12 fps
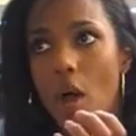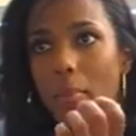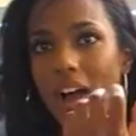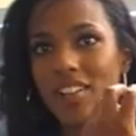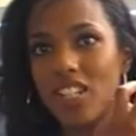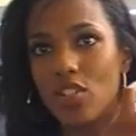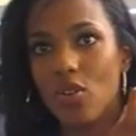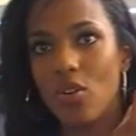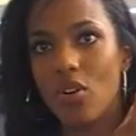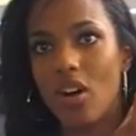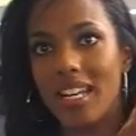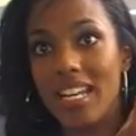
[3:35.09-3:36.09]
but I
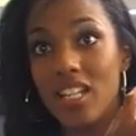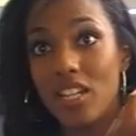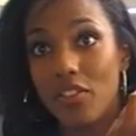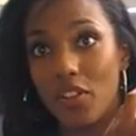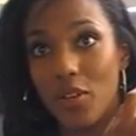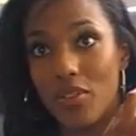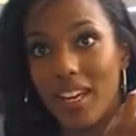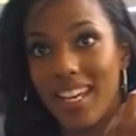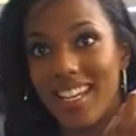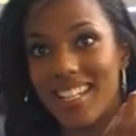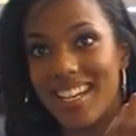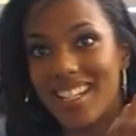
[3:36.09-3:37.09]
saw an interview that
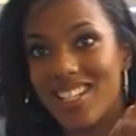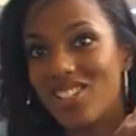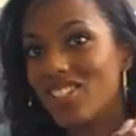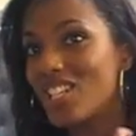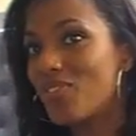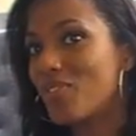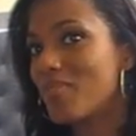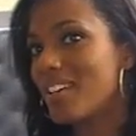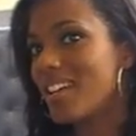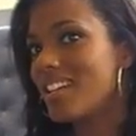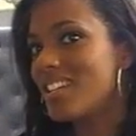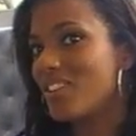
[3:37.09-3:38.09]
he did, and just from
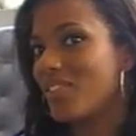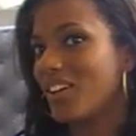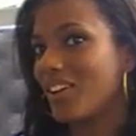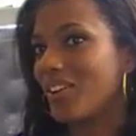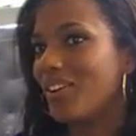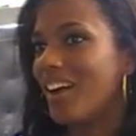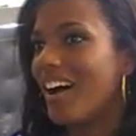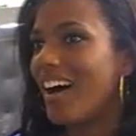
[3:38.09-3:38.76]
the interview,